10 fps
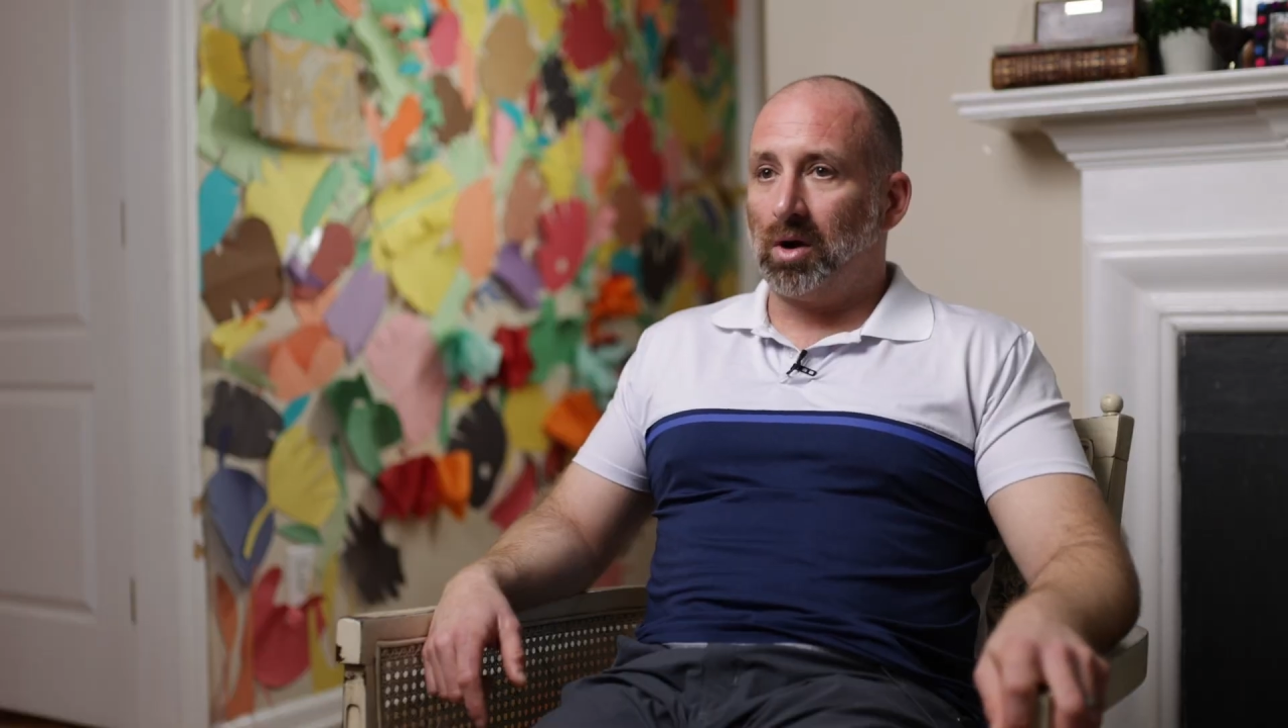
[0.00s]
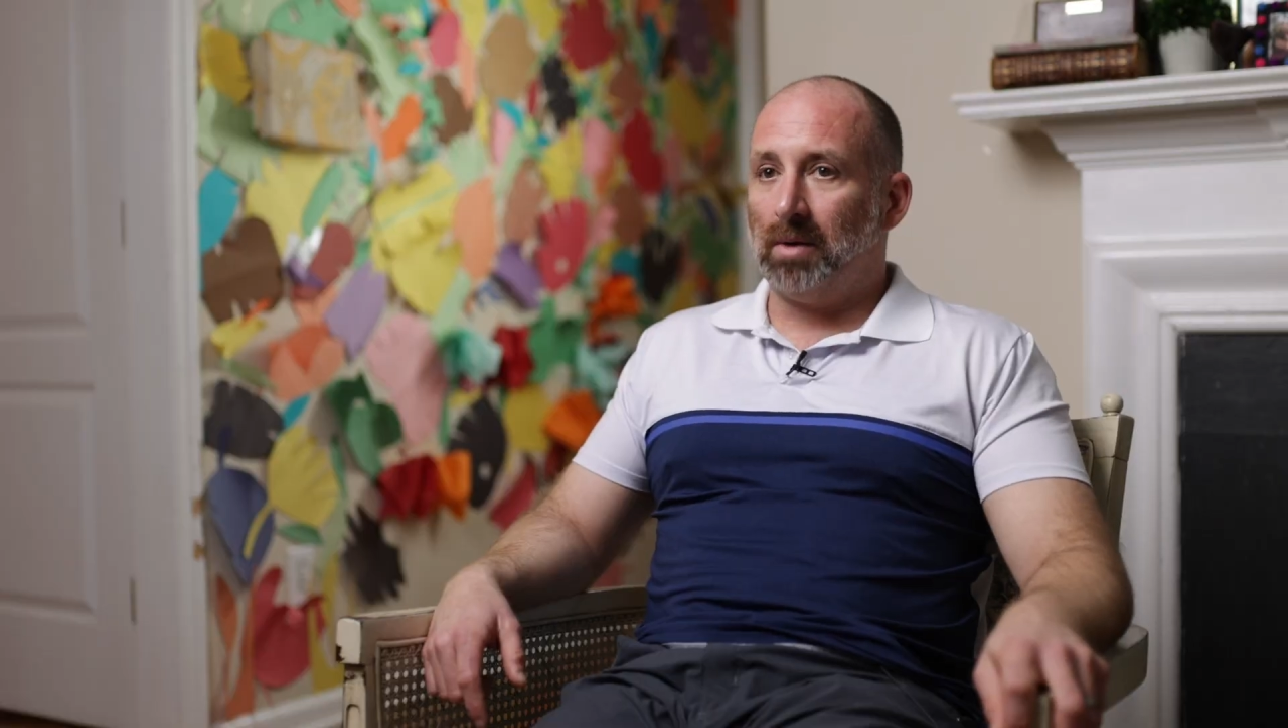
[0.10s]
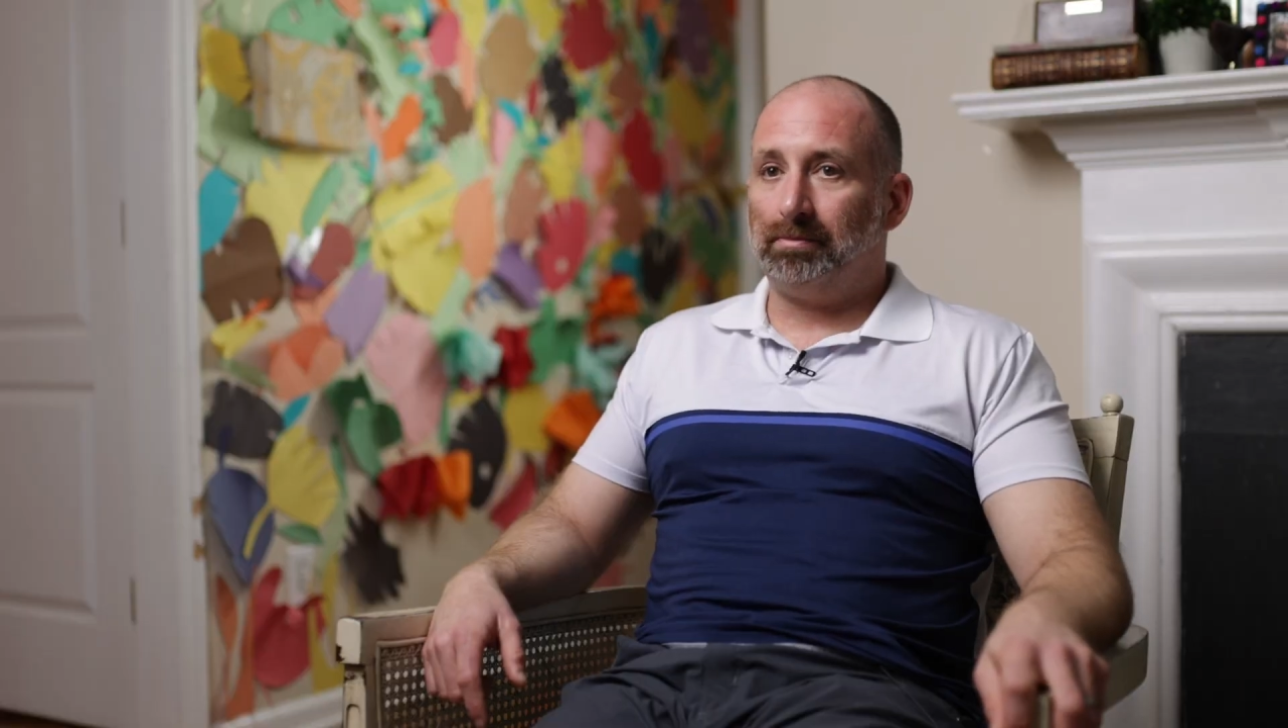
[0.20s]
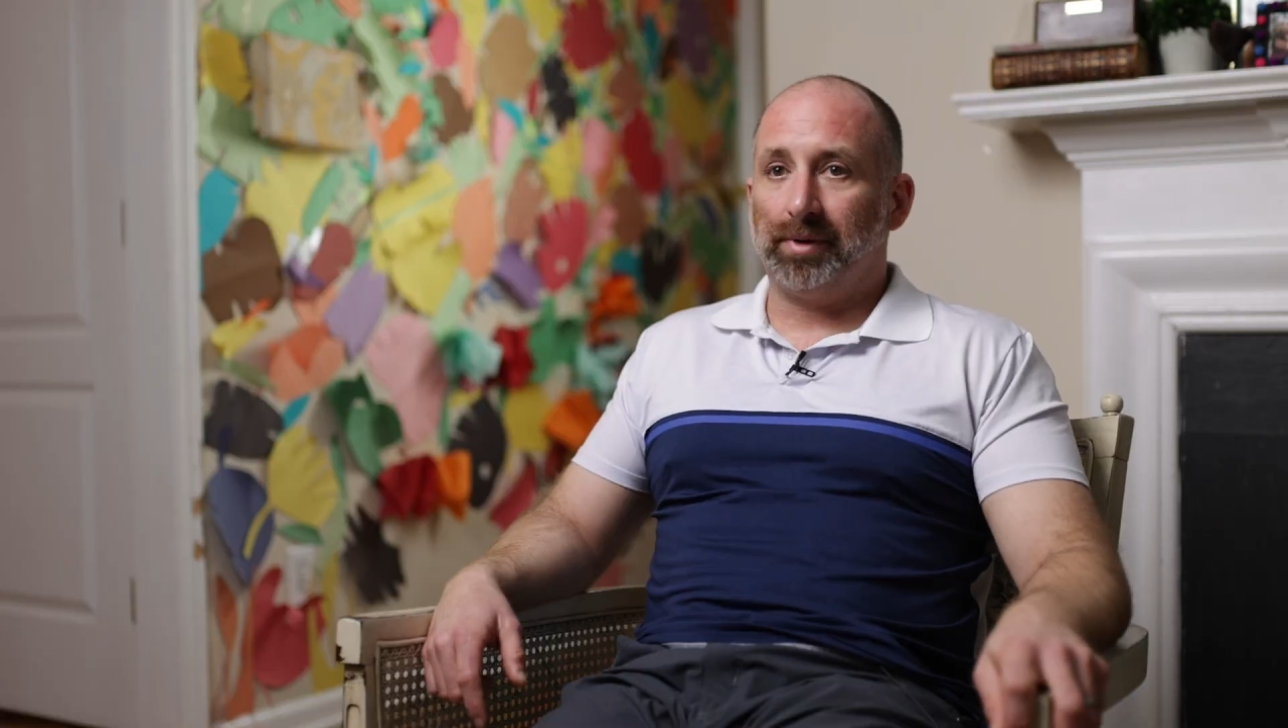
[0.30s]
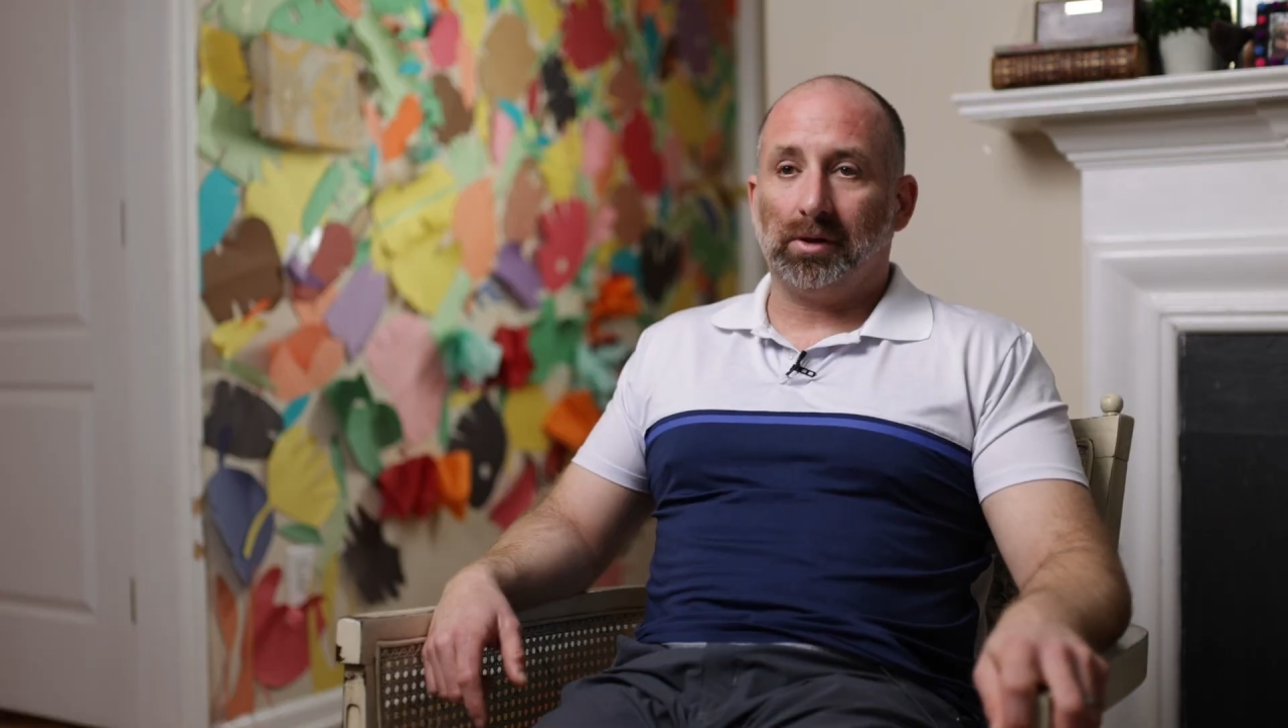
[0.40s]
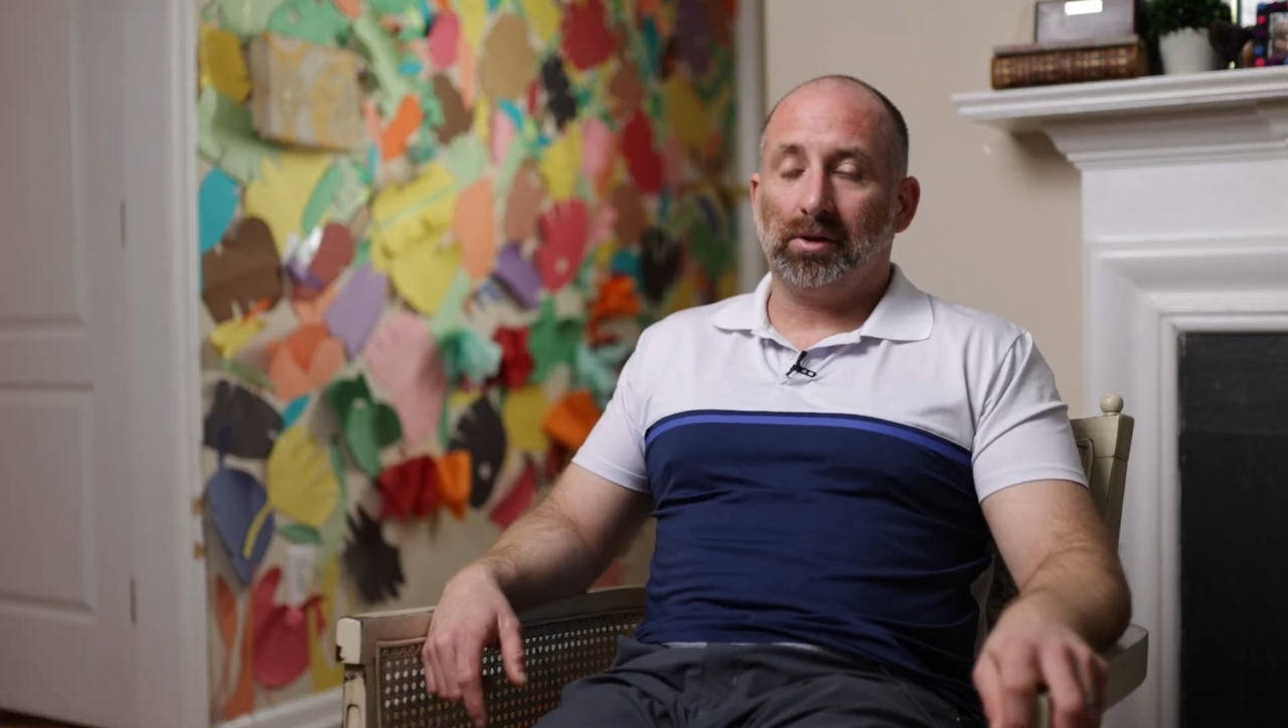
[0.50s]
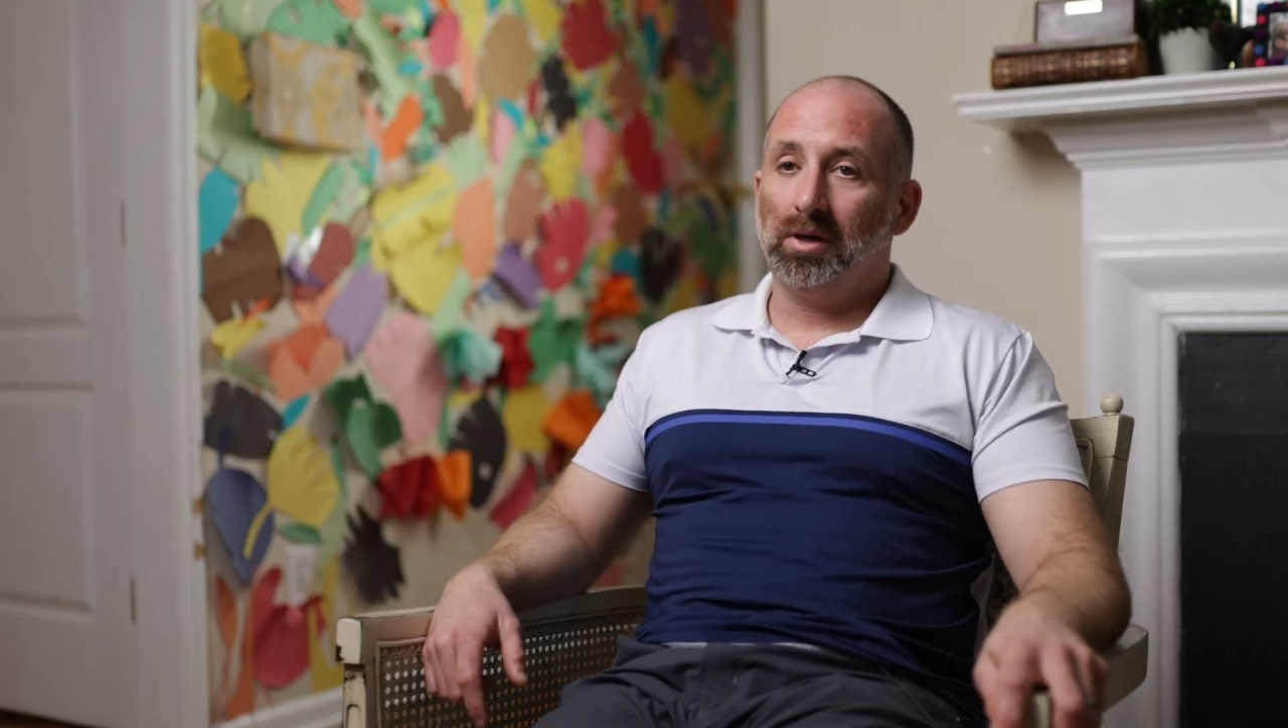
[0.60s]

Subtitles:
up, and